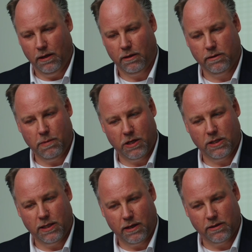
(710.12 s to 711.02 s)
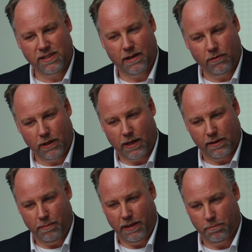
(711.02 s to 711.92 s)
Not to mention that there are several
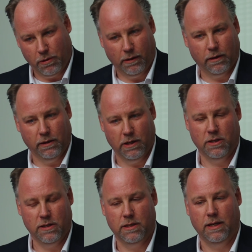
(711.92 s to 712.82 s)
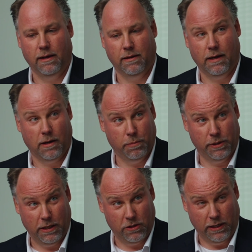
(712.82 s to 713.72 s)
other metabolic conditions that are
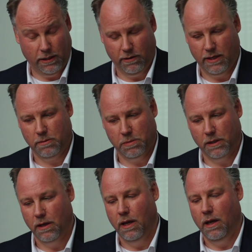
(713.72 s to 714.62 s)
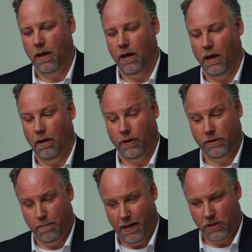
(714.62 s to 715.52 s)
potentially addressable. Not
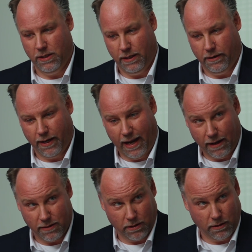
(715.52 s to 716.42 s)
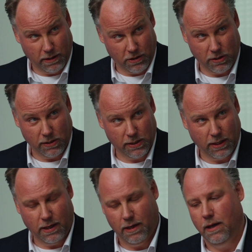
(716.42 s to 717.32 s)
to mention that there are cancer conditions
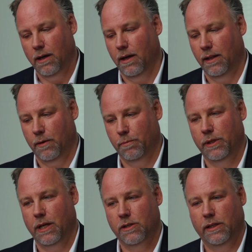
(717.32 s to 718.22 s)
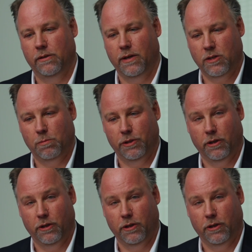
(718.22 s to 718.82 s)
that are potentially addressable.